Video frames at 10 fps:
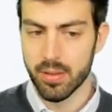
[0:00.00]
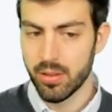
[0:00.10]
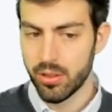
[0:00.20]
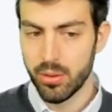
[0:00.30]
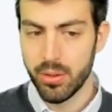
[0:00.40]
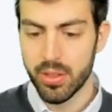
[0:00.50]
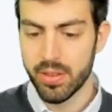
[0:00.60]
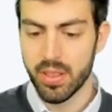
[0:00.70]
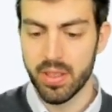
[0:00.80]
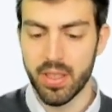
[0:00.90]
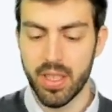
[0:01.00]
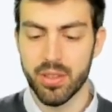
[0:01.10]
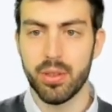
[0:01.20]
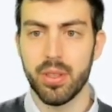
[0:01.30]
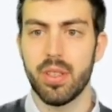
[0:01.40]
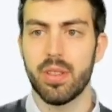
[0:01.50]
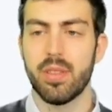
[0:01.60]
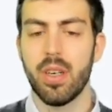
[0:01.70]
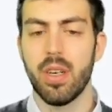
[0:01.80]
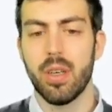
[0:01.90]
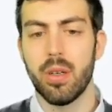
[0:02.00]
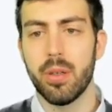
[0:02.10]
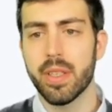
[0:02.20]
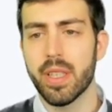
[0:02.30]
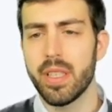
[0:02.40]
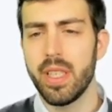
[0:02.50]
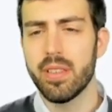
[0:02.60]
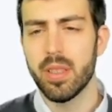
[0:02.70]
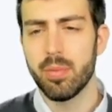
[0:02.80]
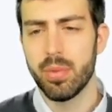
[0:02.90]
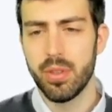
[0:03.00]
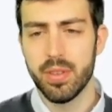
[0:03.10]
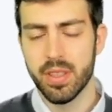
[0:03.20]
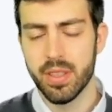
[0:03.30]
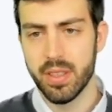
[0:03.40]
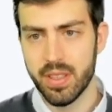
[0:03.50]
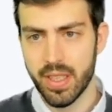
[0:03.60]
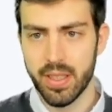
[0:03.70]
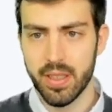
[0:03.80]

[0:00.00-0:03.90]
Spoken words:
Choose if the design is good enough, or you can even improve the design